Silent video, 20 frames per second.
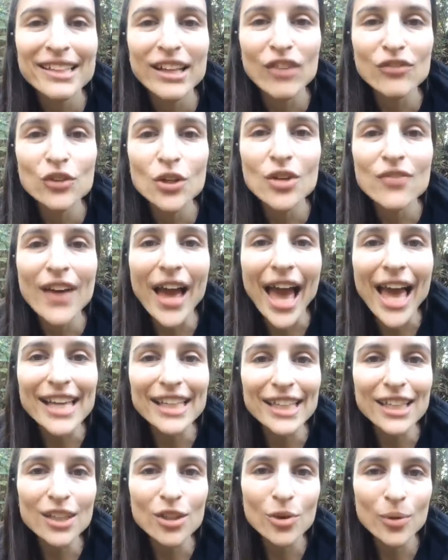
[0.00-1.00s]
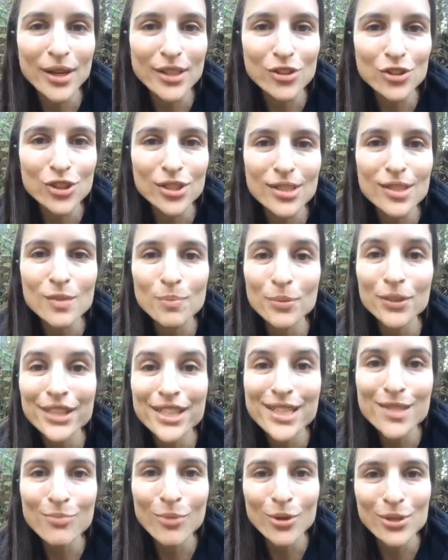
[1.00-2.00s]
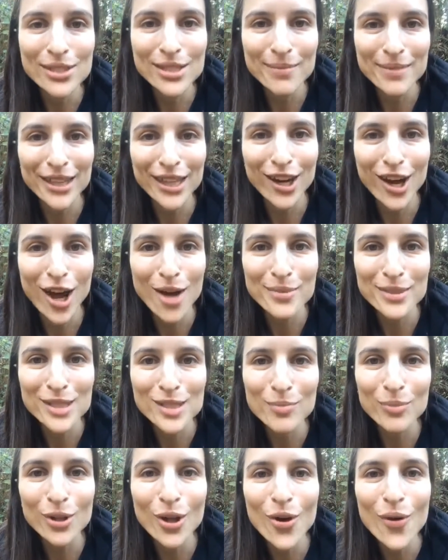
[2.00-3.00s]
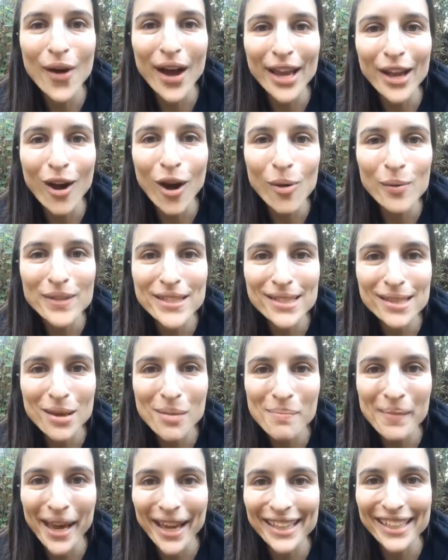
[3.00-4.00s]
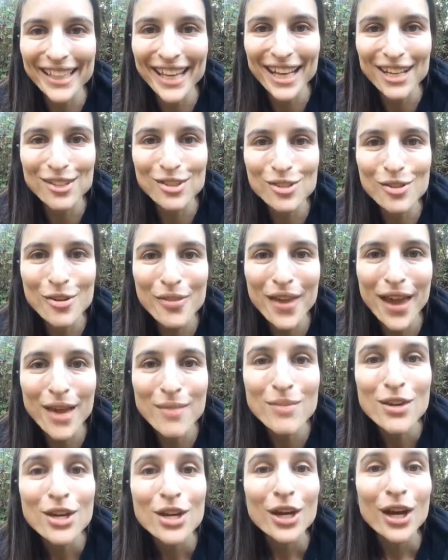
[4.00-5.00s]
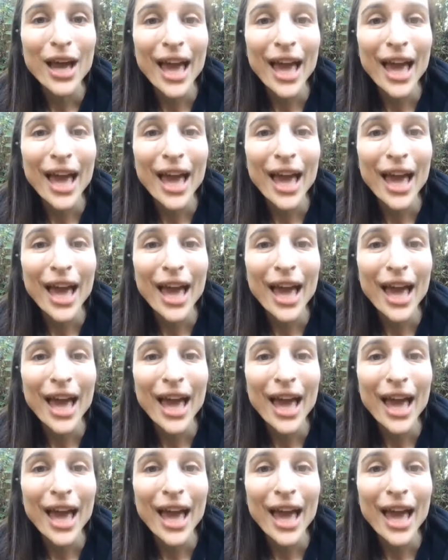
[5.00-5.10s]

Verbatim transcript: Now, if you have any questions, please post them in the comments below. I always come back and answer them.